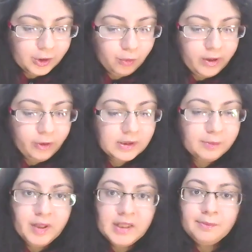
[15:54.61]
So one who
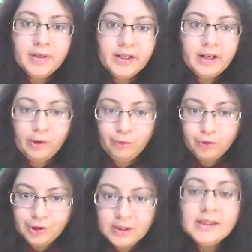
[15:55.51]
speaks many
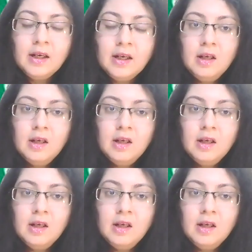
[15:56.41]
languages.